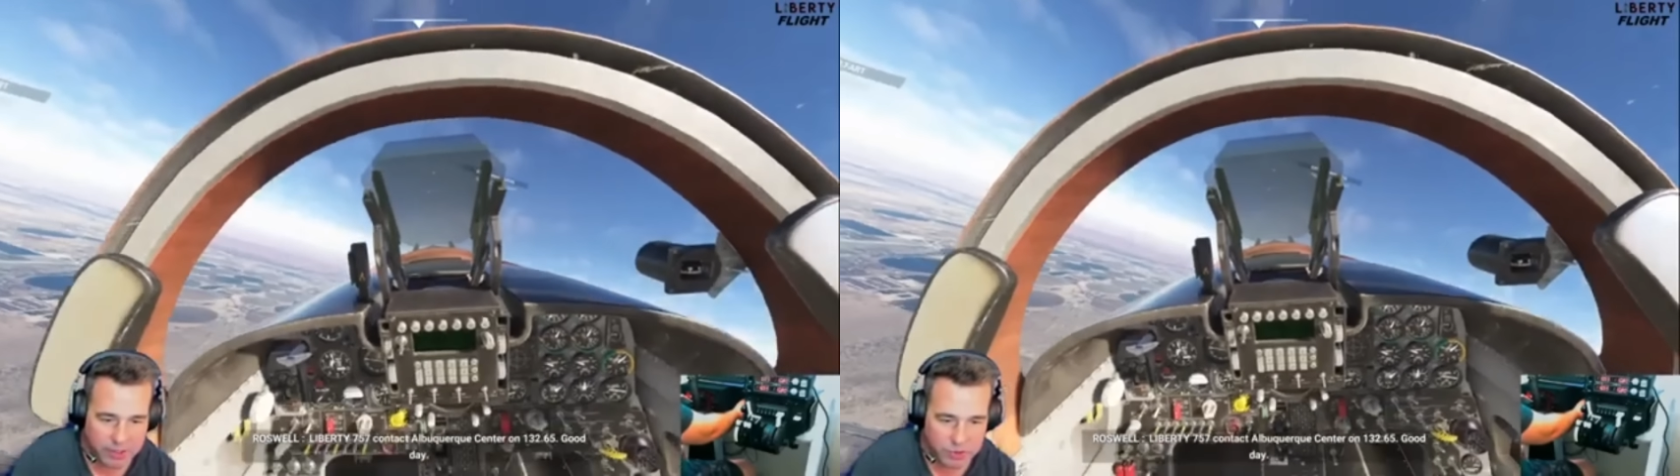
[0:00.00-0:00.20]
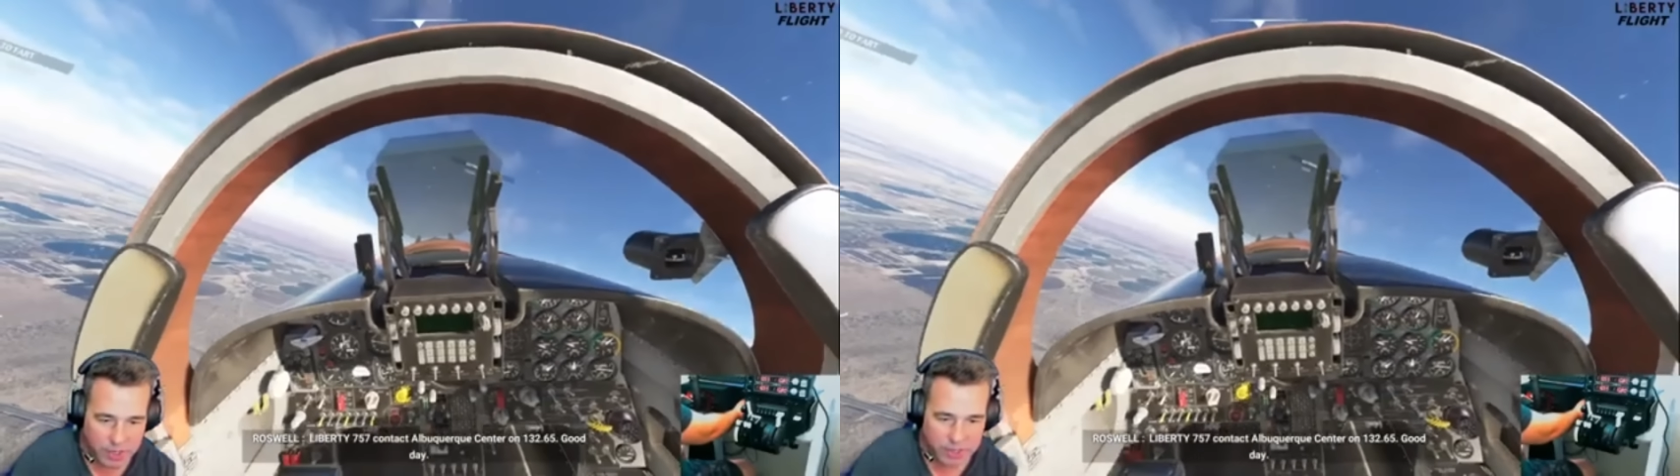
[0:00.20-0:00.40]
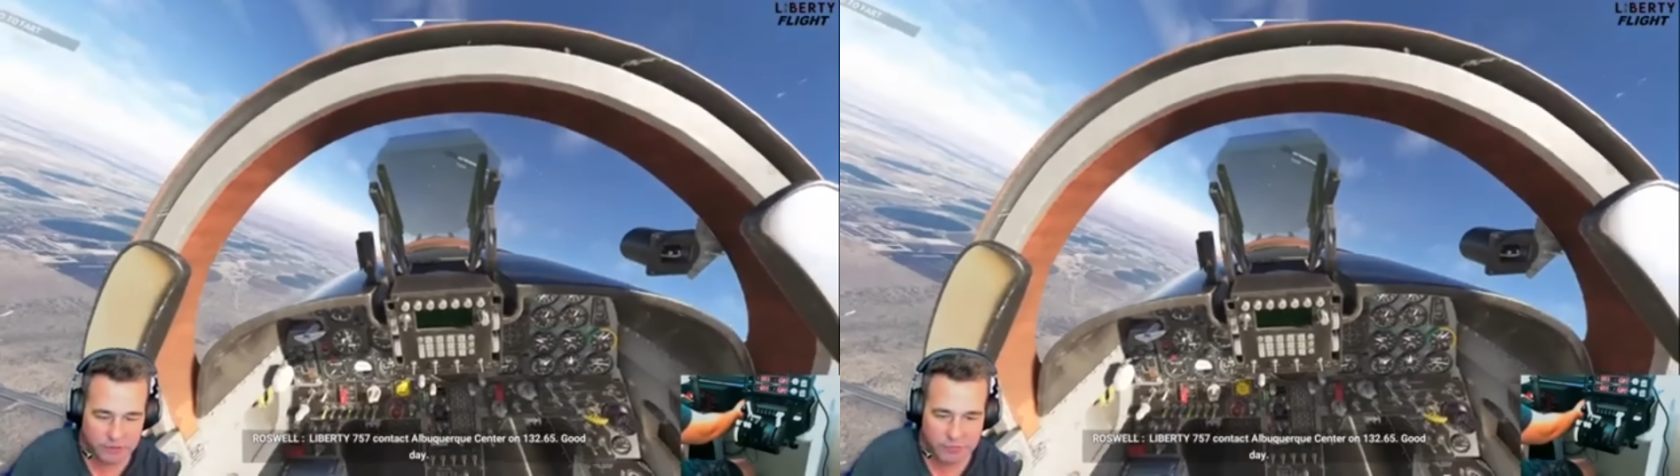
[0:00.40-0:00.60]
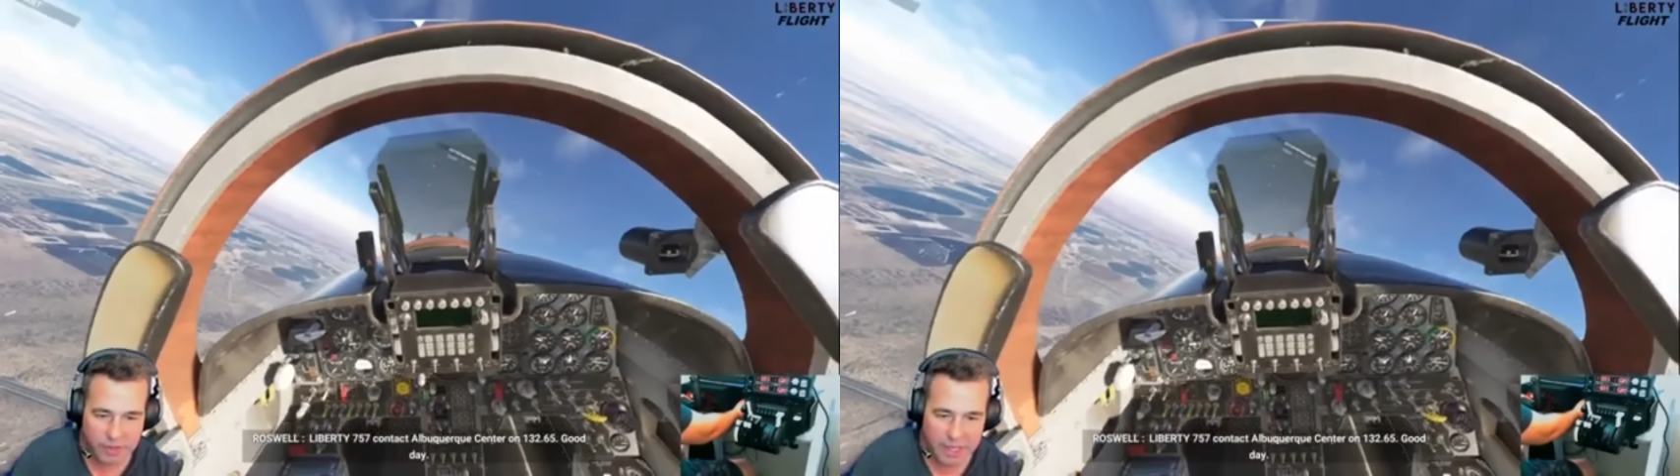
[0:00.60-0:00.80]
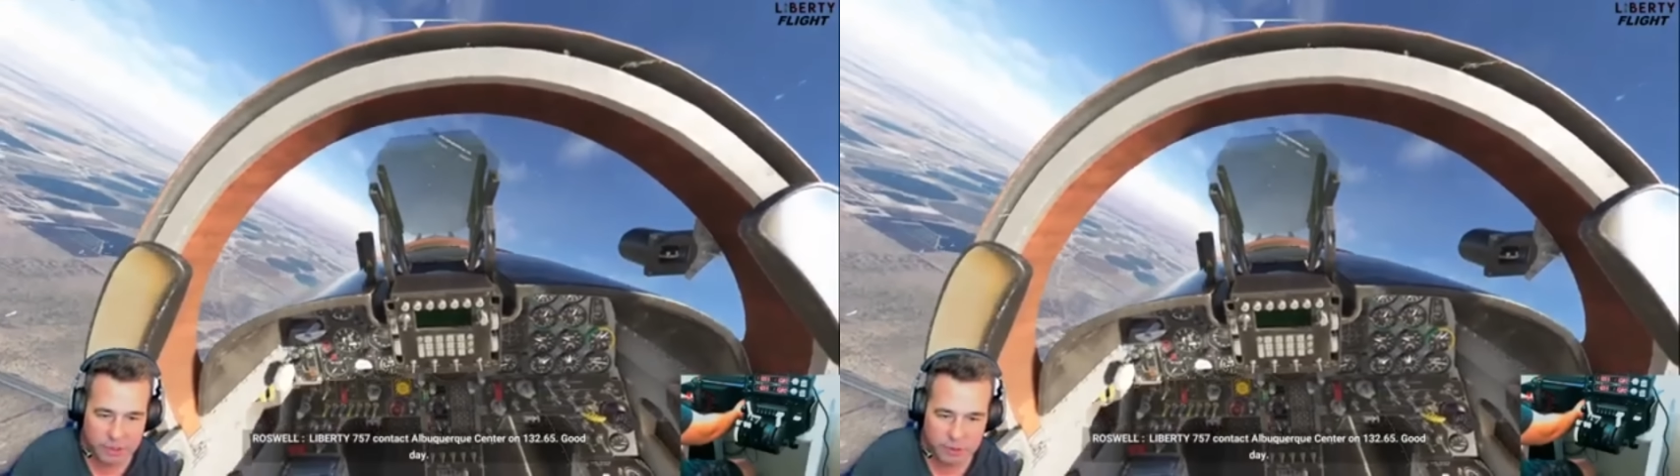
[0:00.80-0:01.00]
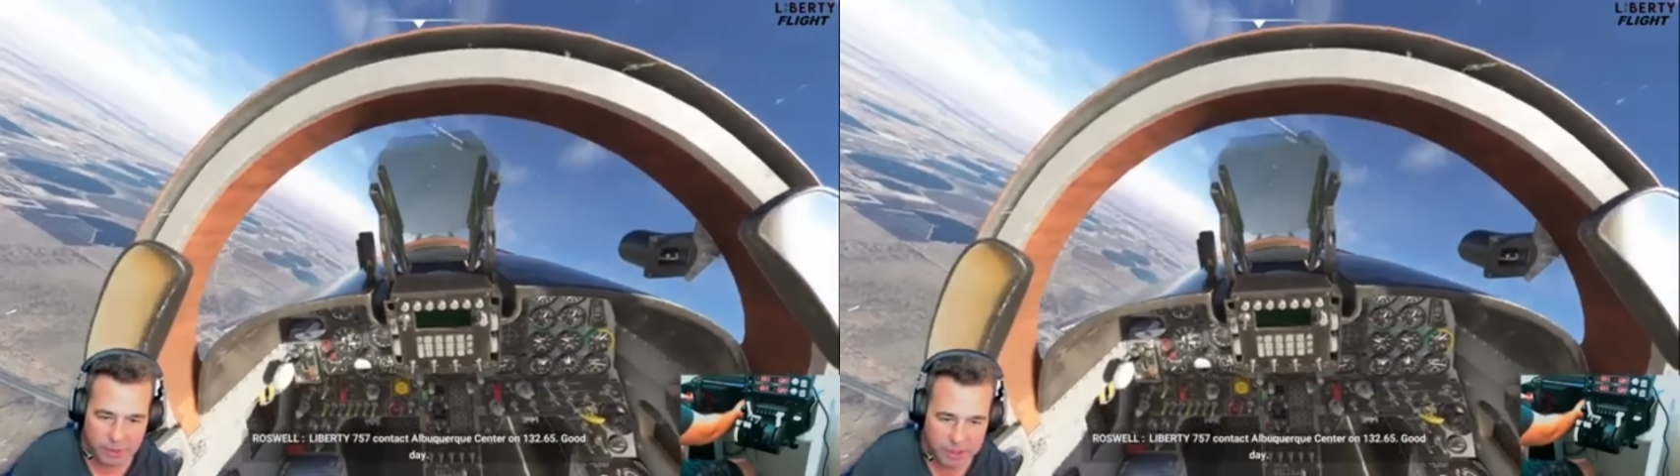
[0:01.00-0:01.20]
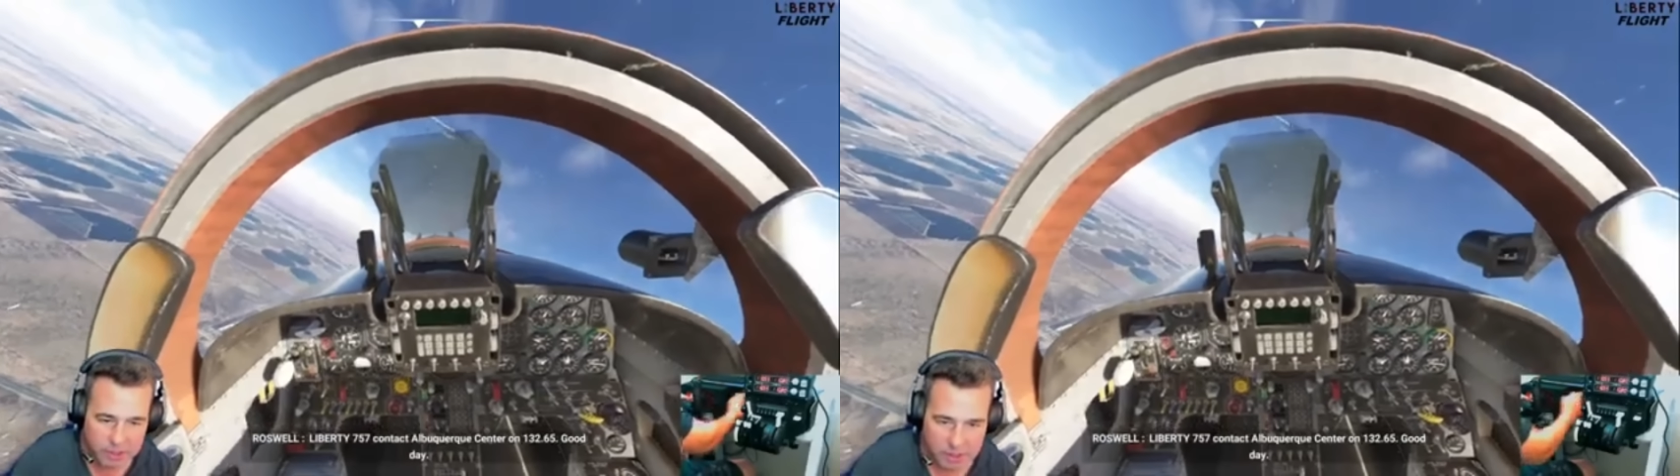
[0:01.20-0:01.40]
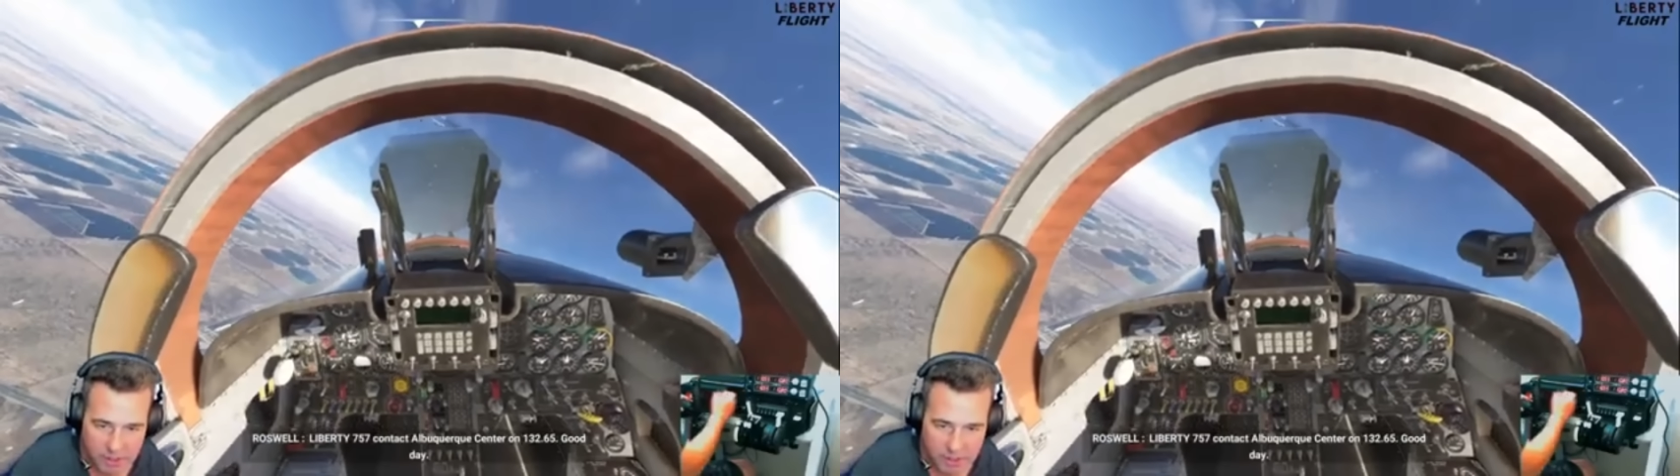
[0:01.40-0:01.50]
tried to flat spin it.